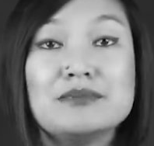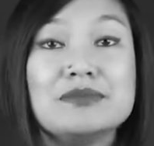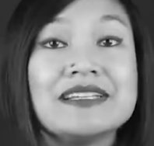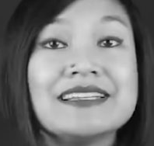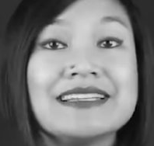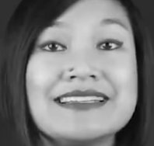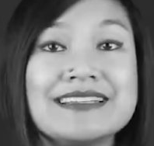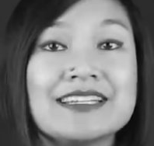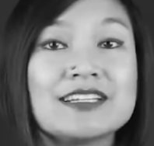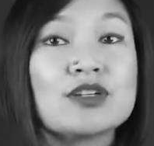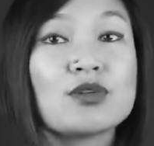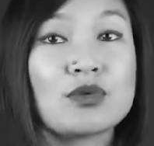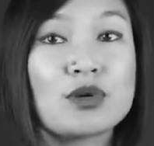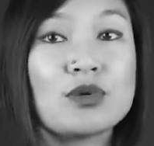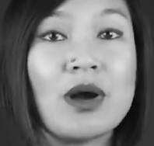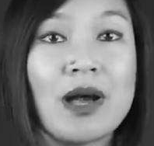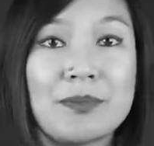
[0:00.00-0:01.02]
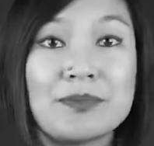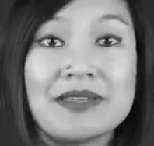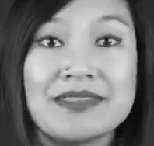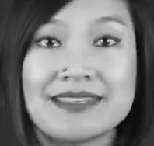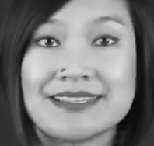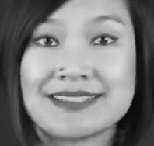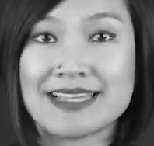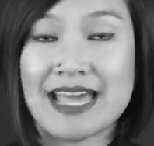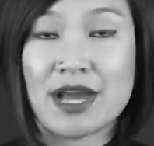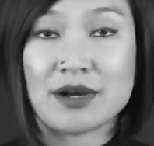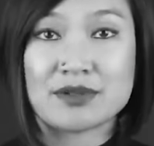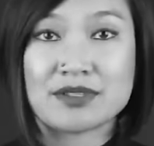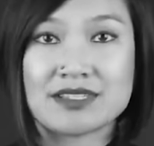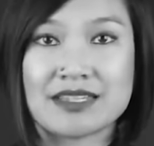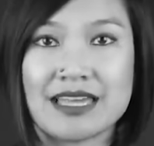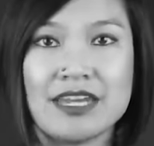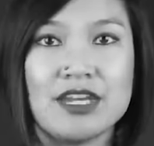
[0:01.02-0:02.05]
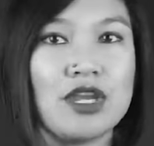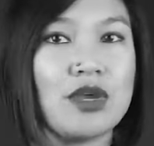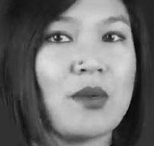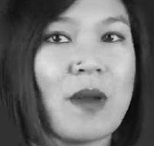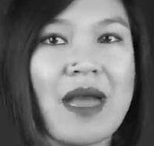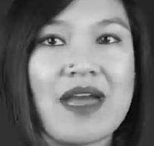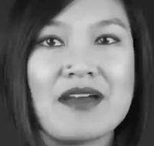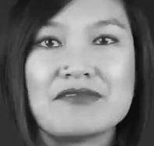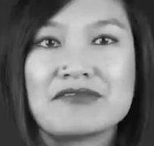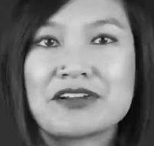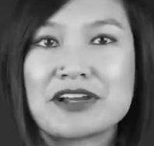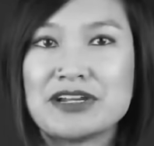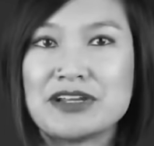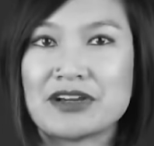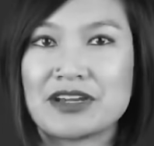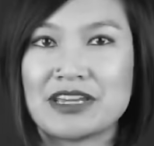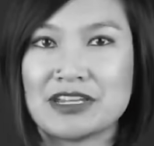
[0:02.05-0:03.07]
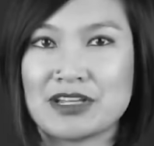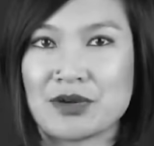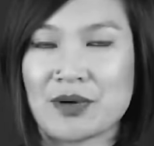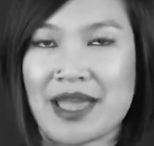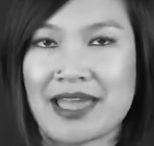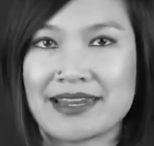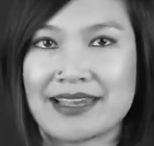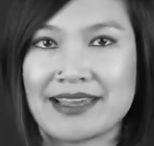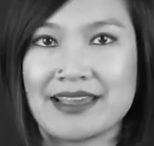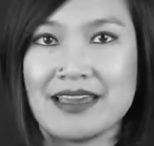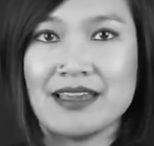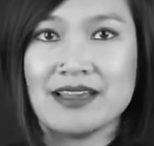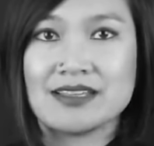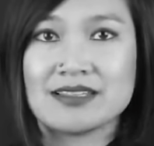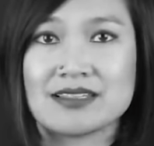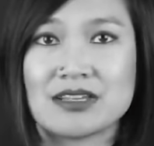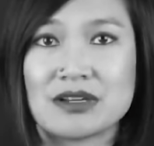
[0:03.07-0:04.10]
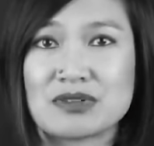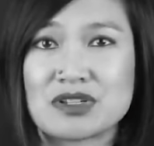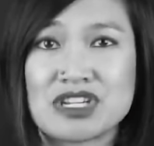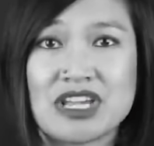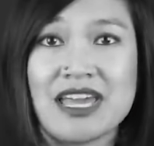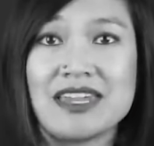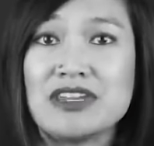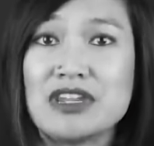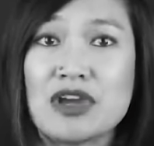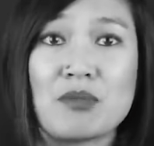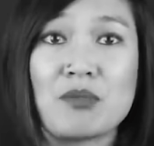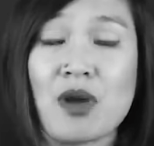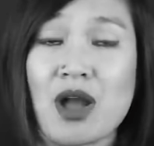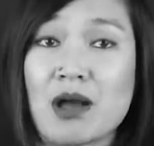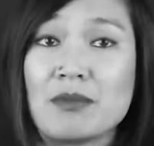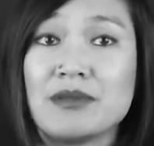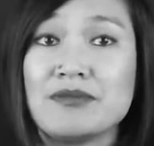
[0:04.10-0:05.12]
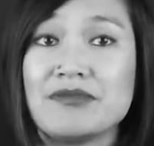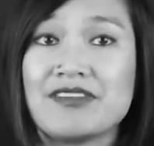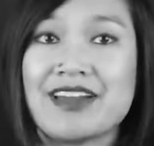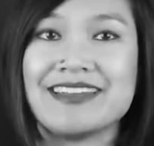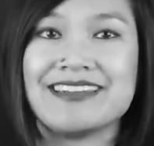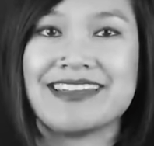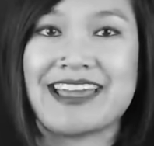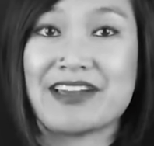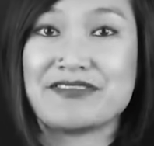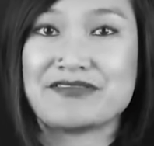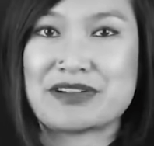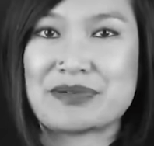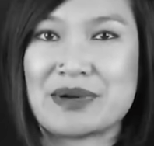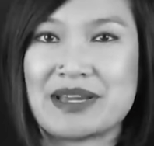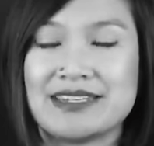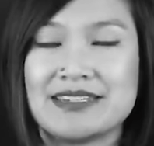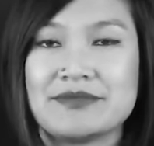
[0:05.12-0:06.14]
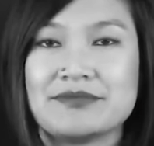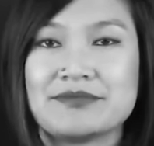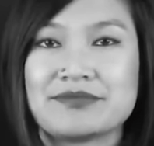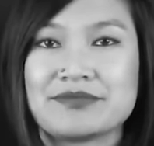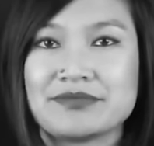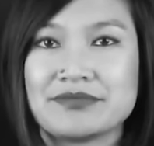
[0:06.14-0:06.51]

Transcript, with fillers: Melinda grew up in this house and knew every nook and cranny, so she had no problem finding everyone.